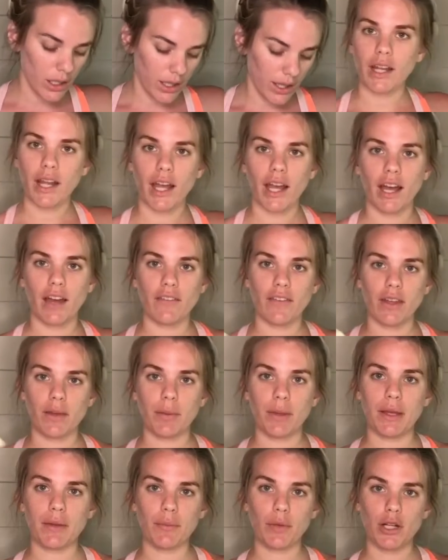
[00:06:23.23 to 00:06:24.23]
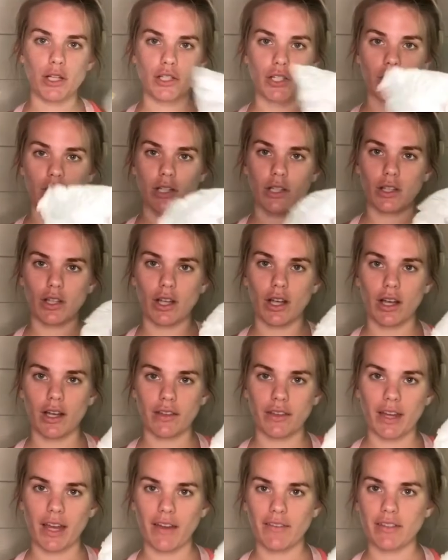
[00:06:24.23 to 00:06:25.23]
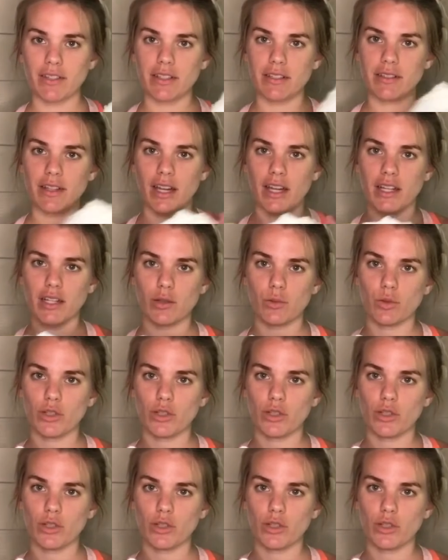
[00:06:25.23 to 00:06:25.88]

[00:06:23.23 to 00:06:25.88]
I have a paintbrush and a cloth. I haven't decided